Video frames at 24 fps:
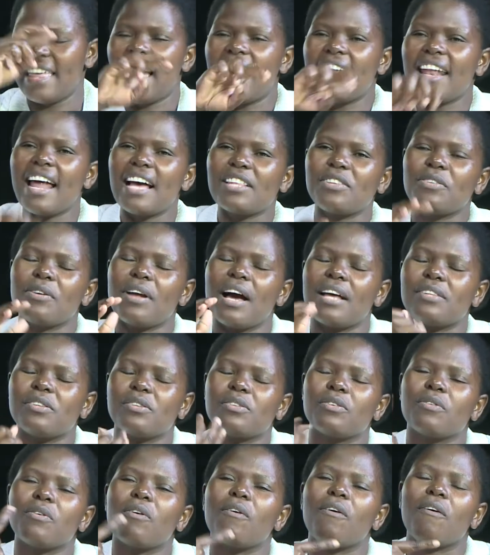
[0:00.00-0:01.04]
just
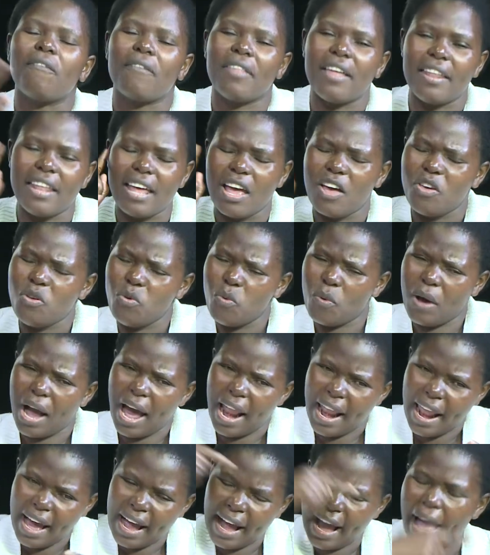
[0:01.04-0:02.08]
come
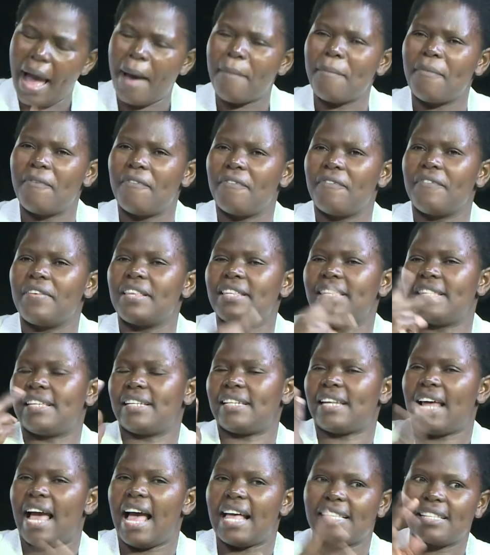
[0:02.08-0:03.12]
to Kenya National
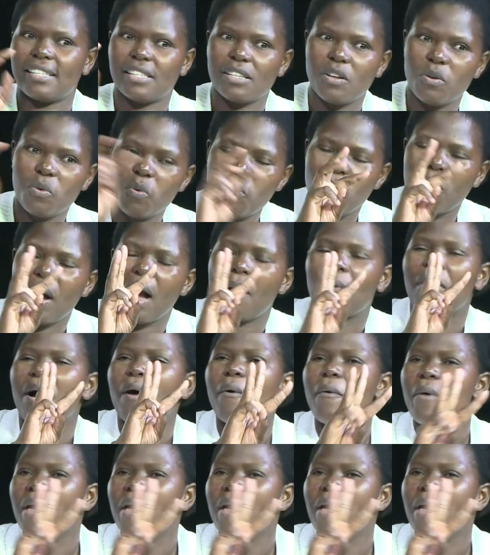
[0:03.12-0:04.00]
Association for the Deaf.